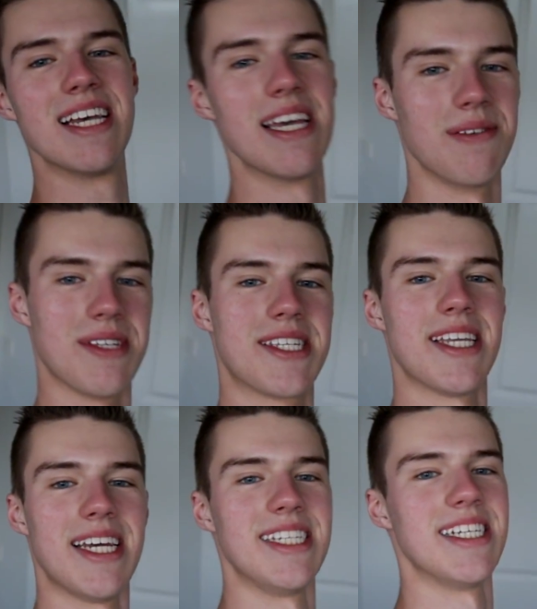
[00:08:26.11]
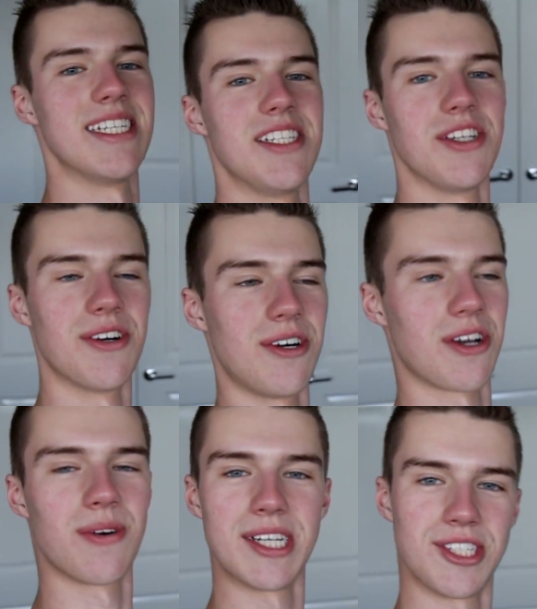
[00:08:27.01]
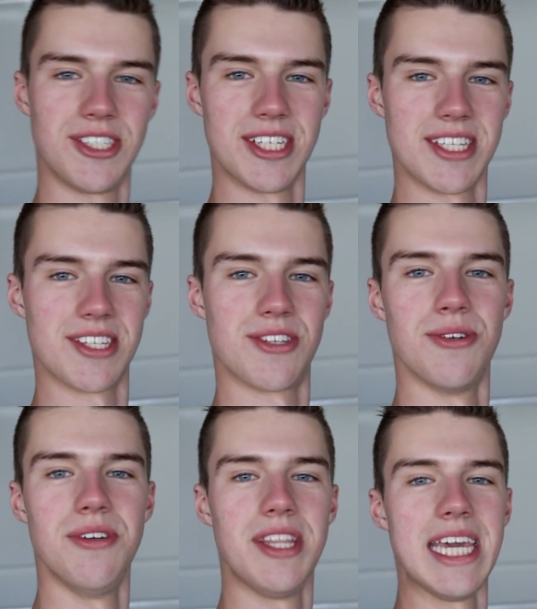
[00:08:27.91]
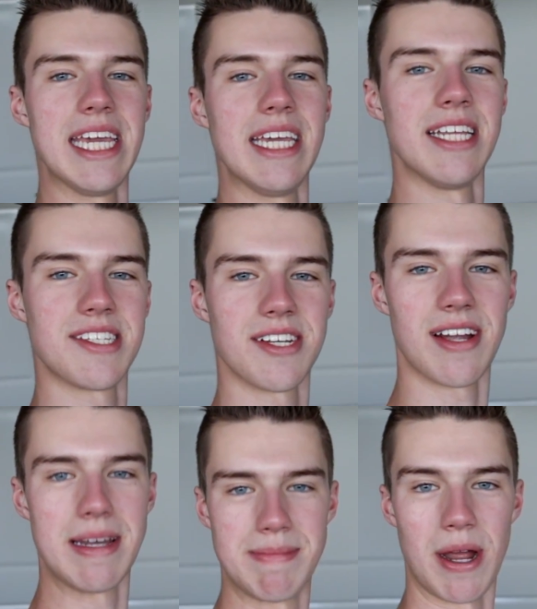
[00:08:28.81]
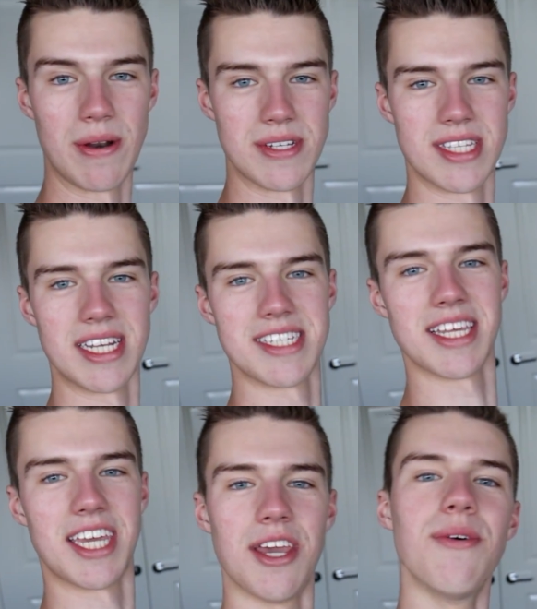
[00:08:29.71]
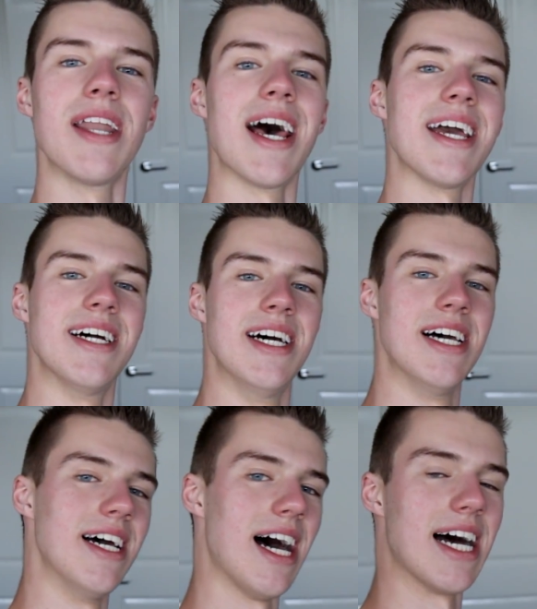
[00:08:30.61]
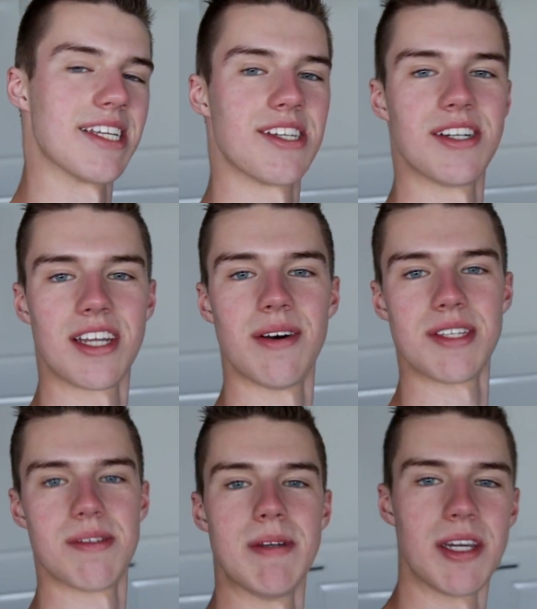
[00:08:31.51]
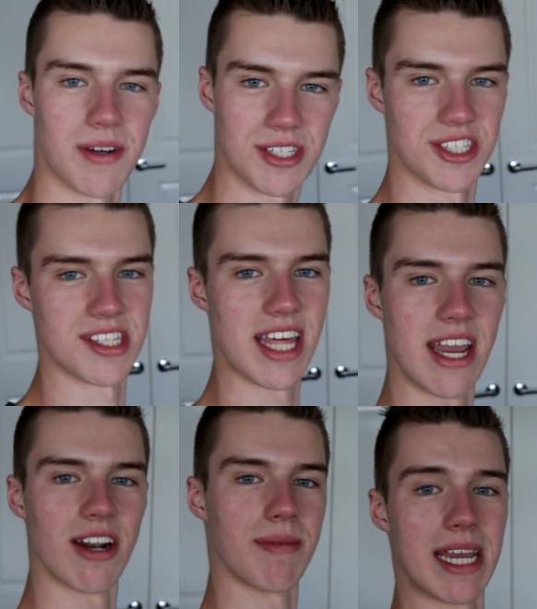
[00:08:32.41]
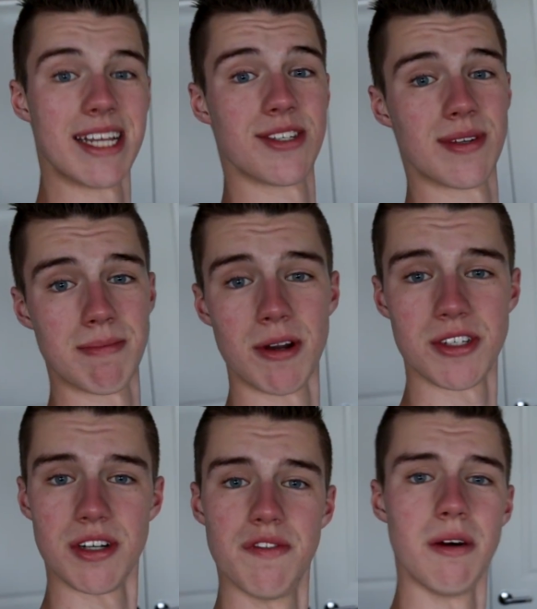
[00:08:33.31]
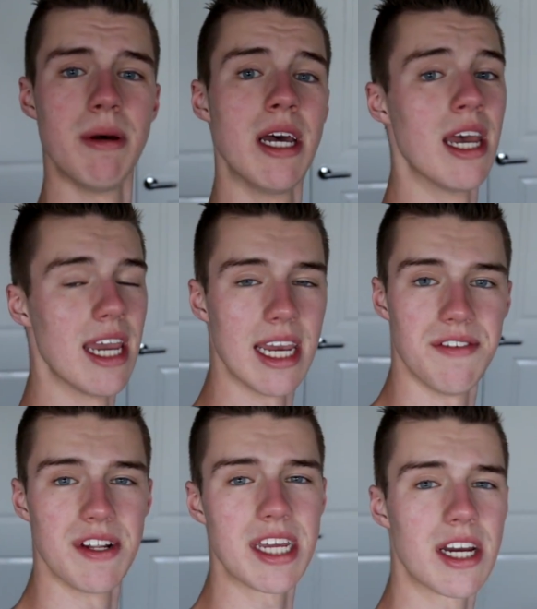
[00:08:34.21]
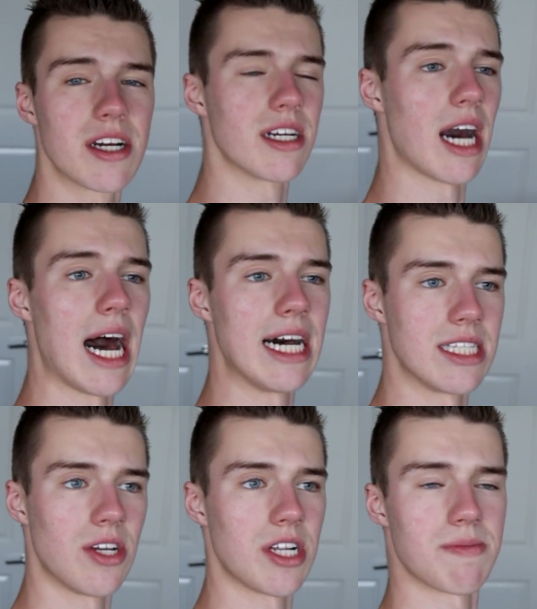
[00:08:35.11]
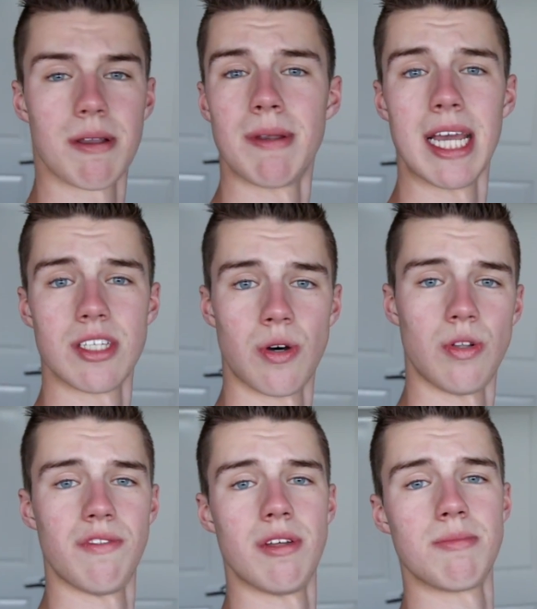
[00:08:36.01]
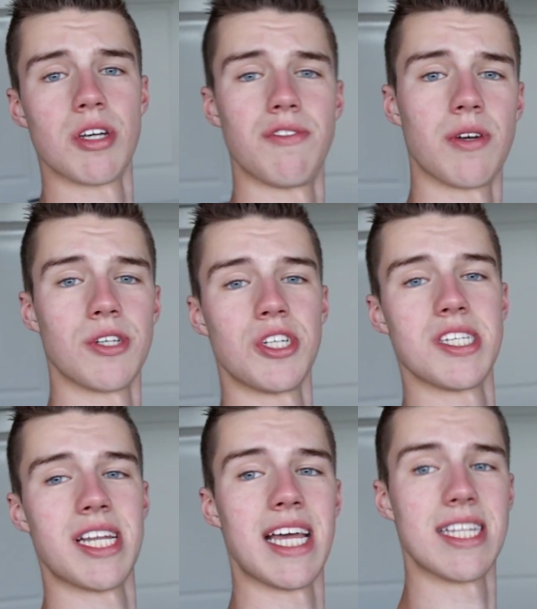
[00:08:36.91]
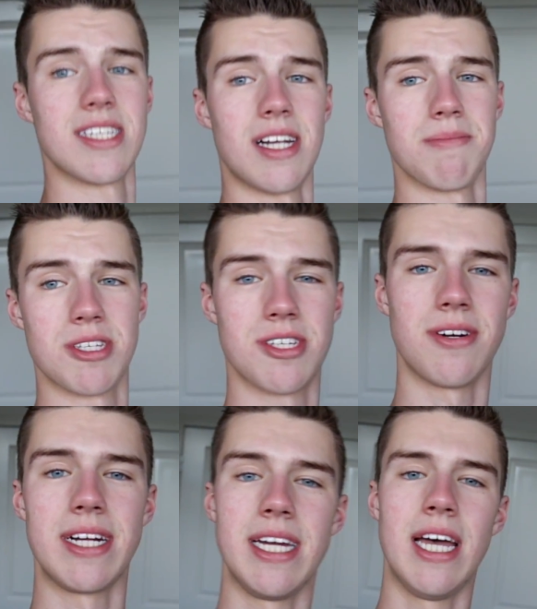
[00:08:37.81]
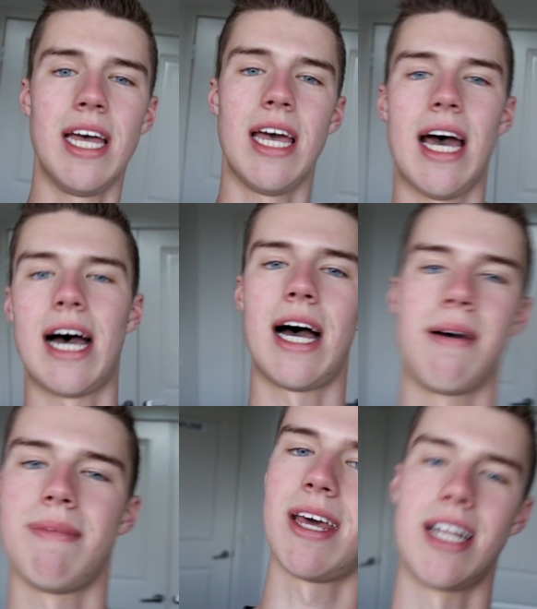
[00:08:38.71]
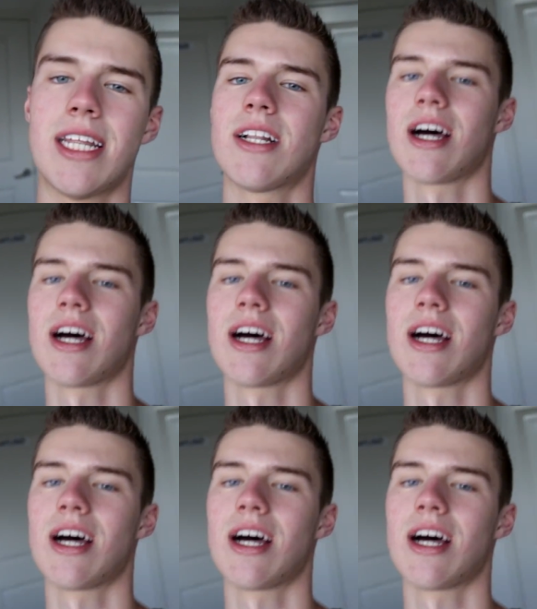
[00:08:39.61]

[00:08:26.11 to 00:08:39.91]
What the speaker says: It was send in your questions to the Instagram post that is the Q&A. So go and submit your questions there and I'll be answering most of them in a video. Don't expect me to answer all of them, so if your question isn't answered, I'm sorry. Man, I need a